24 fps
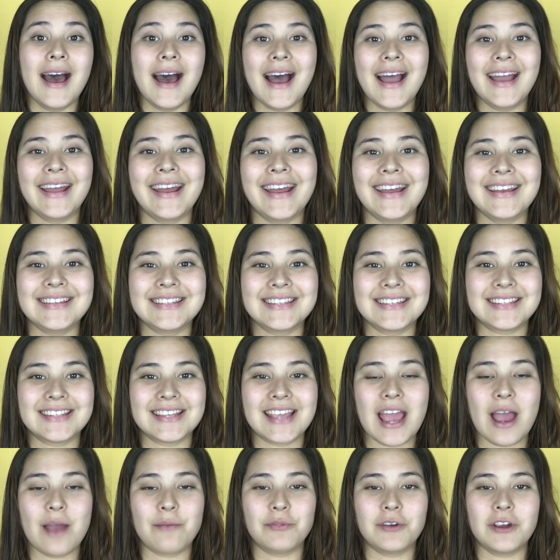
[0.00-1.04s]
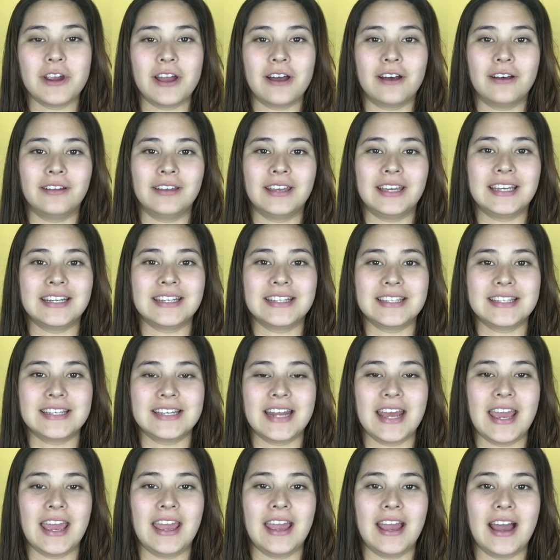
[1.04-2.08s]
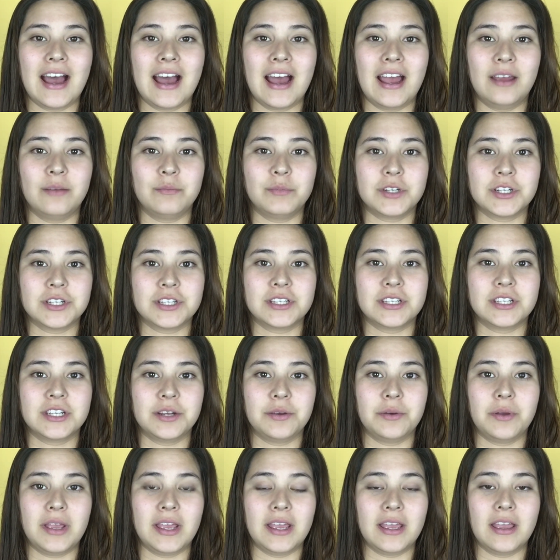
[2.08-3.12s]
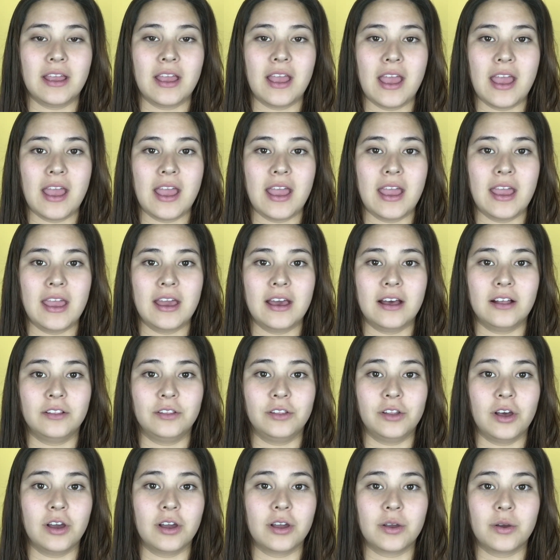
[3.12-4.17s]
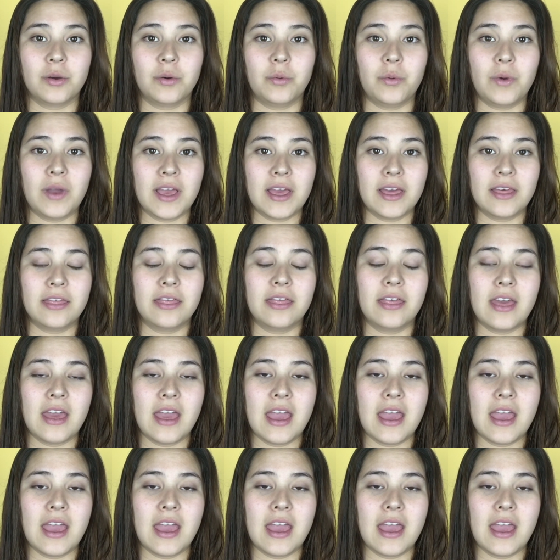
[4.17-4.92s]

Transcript: Hi guys, it's Gabrielle, and today I'm just doing a look with